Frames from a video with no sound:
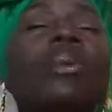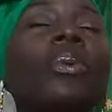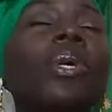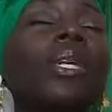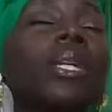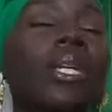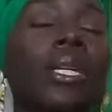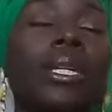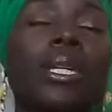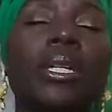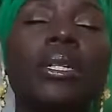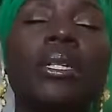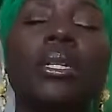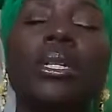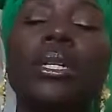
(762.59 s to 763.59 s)
we
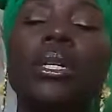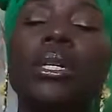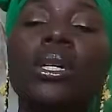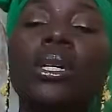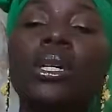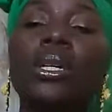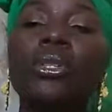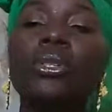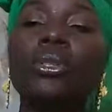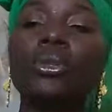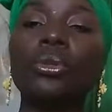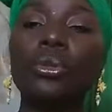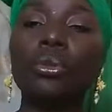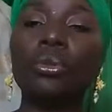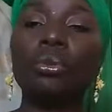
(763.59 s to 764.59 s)
need
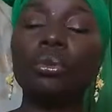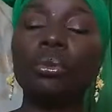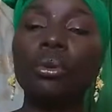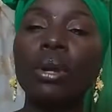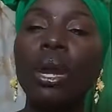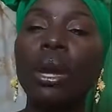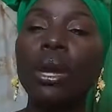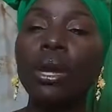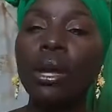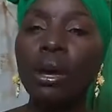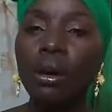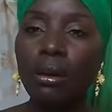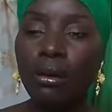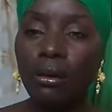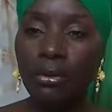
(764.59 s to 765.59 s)
to
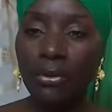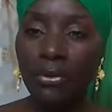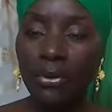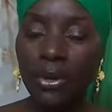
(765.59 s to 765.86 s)
love